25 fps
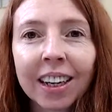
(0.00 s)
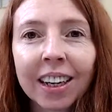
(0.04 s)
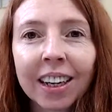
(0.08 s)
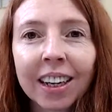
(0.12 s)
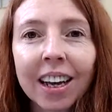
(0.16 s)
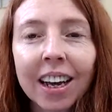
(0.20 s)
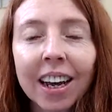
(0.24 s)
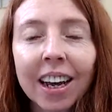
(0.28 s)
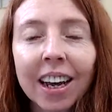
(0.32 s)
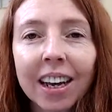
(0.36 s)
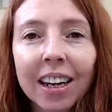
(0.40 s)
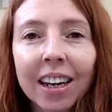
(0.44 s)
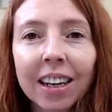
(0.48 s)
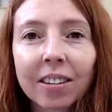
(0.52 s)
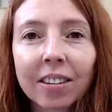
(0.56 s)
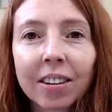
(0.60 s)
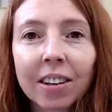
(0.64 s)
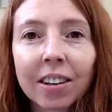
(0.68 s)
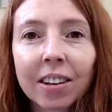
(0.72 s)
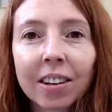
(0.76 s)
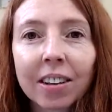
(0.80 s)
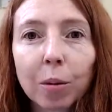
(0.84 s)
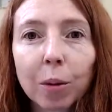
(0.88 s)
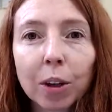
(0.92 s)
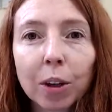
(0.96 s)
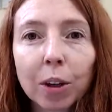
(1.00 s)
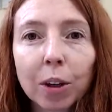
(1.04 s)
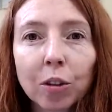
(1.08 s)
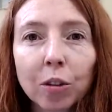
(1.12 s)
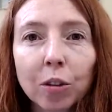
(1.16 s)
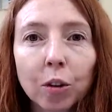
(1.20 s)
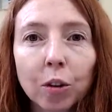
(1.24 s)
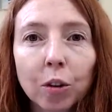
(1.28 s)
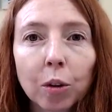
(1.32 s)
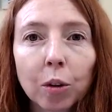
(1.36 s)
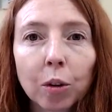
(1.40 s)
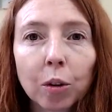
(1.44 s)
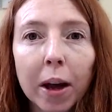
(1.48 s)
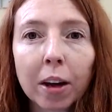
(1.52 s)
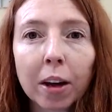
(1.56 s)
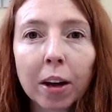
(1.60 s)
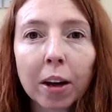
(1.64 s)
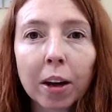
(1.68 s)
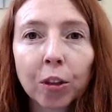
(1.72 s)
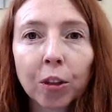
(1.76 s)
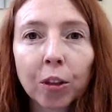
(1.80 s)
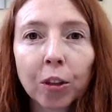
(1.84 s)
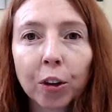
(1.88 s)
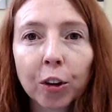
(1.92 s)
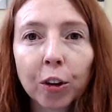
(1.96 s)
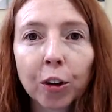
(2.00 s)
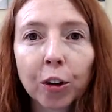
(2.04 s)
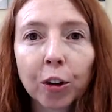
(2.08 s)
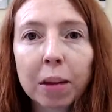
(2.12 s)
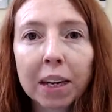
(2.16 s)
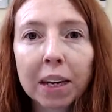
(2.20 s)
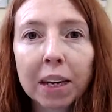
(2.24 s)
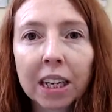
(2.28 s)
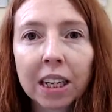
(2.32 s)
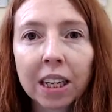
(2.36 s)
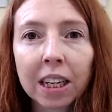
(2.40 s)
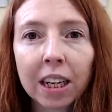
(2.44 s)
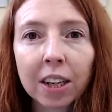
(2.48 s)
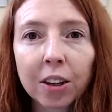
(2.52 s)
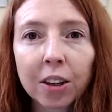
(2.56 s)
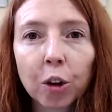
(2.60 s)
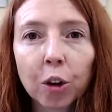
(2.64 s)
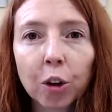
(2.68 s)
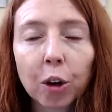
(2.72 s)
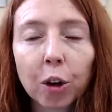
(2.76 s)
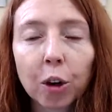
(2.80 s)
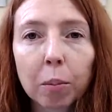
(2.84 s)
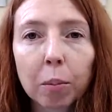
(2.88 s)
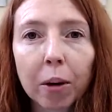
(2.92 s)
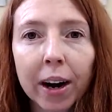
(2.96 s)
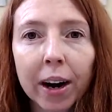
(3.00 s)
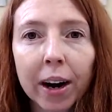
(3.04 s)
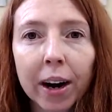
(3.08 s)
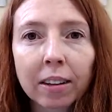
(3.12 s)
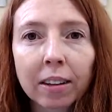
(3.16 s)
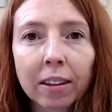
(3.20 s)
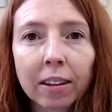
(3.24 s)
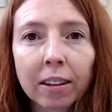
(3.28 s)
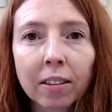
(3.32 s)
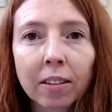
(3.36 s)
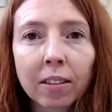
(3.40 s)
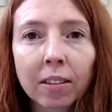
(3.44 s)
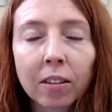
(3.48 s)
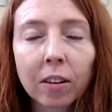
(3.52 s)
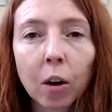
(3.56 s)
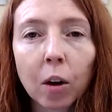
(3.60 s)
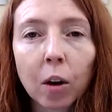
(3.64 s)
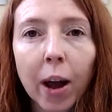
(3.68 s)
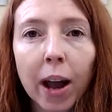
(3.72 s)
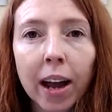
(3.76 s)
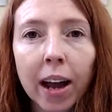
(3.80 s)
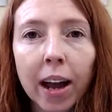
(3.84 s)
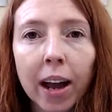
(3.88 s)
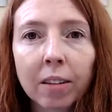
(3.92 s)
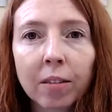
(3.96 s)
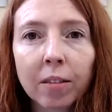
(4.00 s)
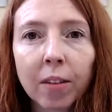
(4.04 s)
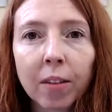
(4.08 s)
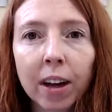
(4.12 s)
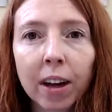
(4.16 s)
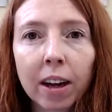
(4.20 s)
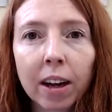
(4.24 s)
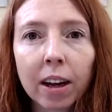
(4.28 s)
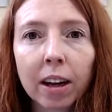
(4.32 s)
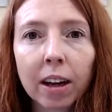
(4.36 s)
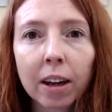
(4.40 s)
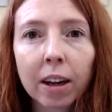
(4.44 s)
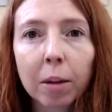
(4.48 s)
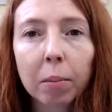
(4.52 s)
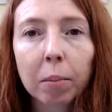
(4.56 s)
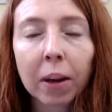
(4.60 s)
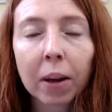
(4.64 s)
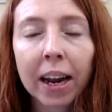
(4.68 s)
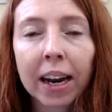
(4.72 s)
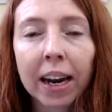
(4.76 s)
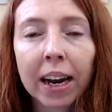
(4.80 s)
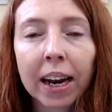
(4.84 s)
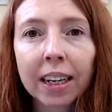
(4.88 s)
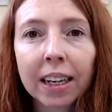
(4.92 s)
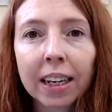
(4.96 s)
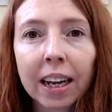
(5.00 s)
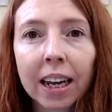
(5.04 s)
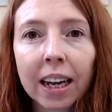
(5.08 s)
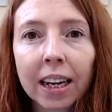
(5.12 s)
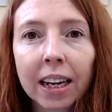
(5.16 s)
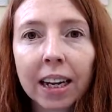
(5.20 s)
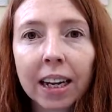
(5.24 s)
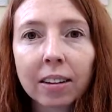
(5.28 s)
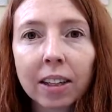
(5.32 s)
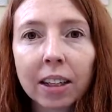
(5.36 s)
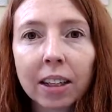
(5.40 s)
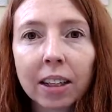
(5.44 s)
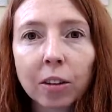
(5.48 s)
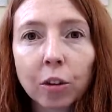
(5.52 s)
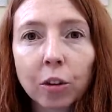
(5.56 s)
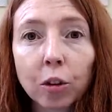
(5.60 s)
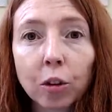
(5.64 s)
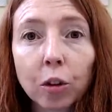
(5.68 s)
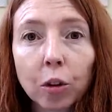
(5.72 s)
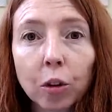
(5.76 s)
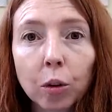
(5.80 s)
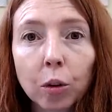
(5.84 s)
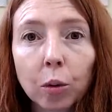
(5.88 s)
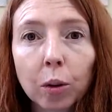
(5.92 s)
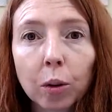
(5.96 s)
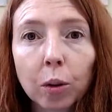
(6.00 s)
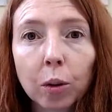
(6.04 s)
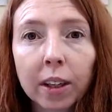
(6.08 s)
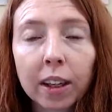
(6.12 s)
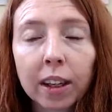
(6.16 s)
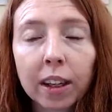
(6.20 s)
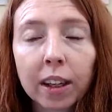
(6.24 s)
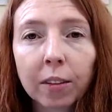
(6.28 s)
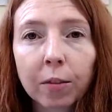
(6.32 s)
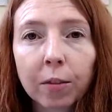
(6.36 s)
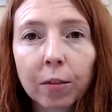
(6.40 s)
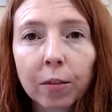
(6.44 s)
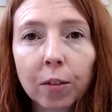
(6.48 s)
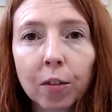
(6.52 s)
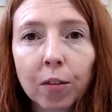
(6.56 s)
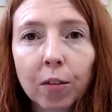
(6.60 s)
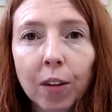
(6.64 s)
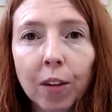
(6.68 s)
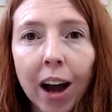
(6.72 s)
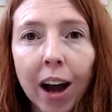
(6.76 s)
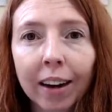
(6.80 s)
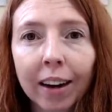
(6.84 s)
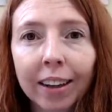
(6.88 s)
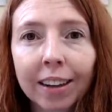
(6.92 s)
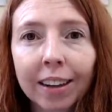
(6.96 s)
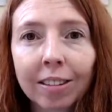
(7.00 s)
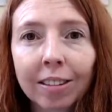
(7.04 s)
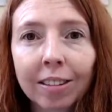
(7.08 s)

And today we're going to do about a 30-minute yin yoga practice, so have a blanket handy too if you've got it.